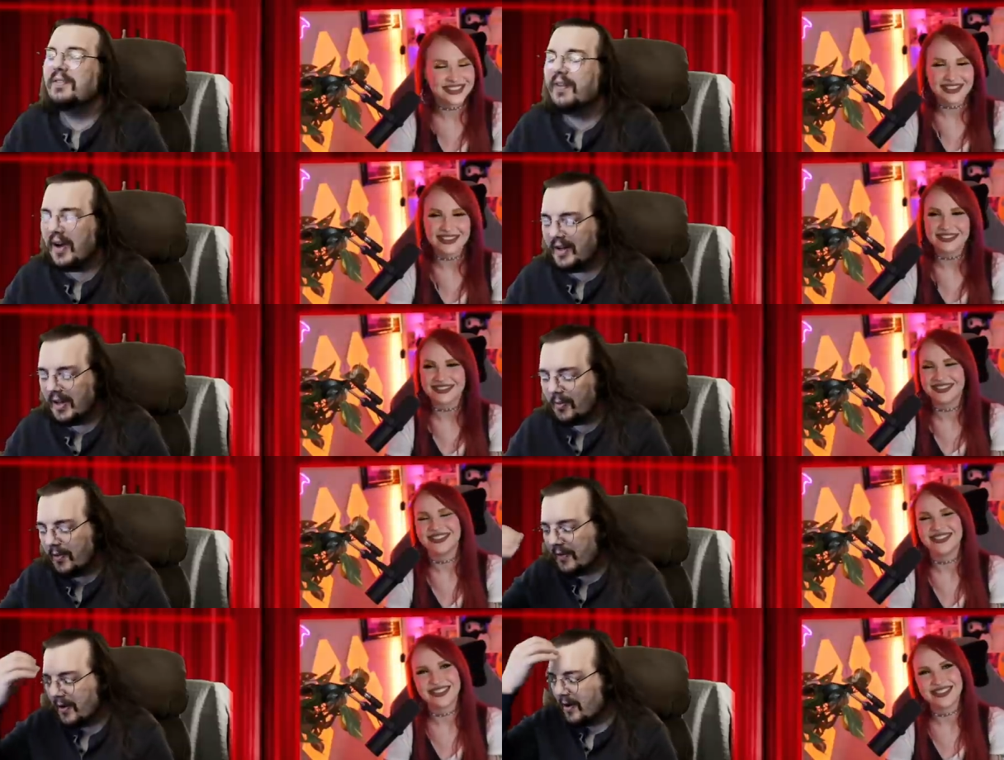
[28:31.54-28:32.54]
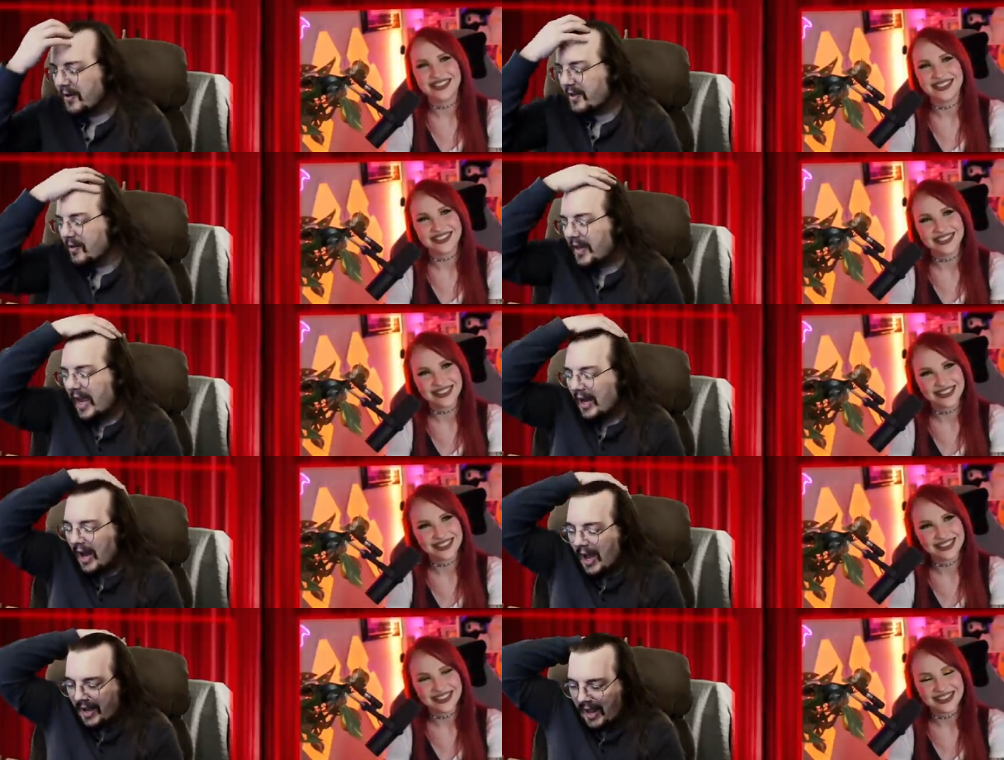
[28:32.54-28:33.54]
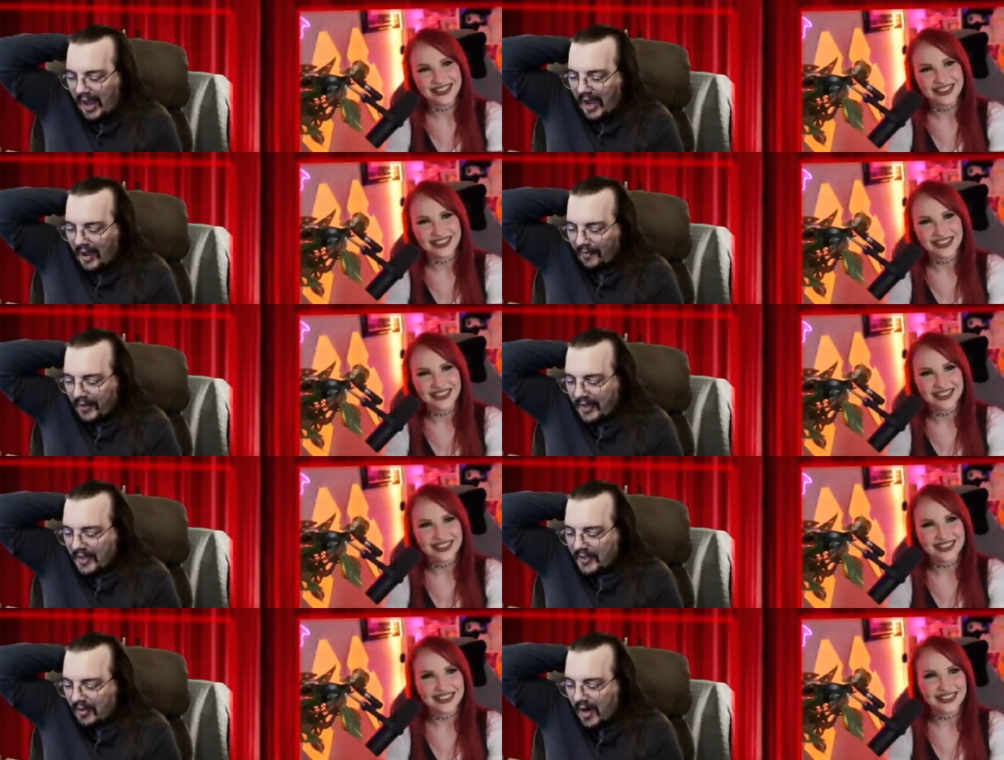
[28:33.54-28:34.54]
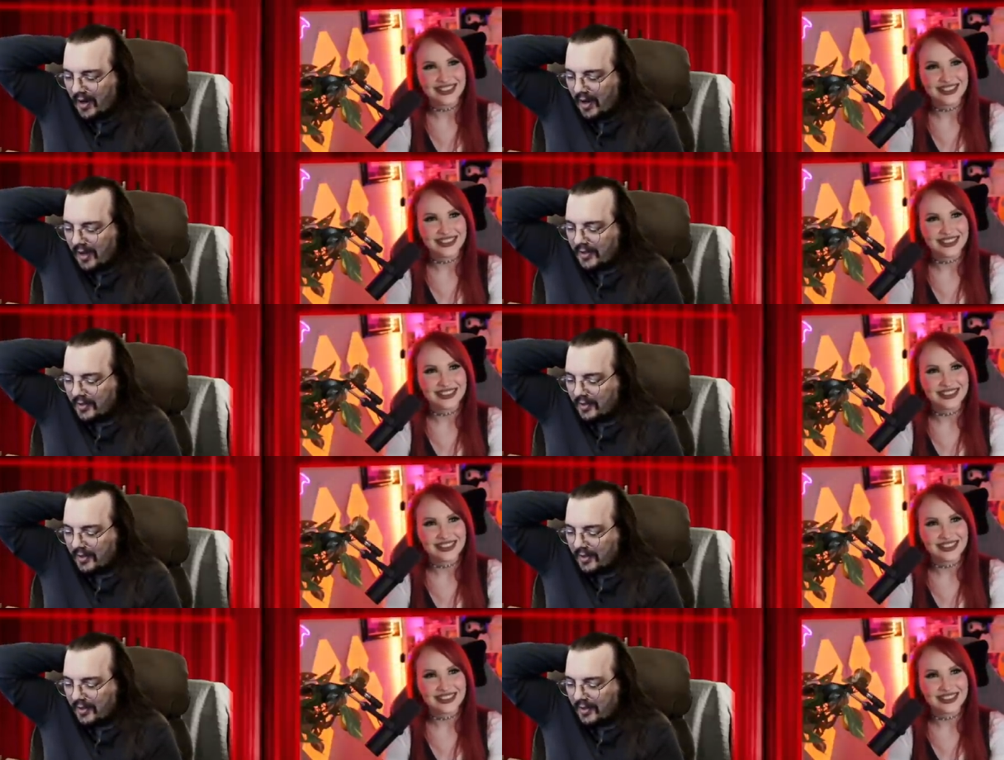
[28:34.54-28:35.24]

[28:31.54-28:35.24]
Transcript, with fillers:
Speaker 1: And finally, we've learned you cannot have an Easter egg hunt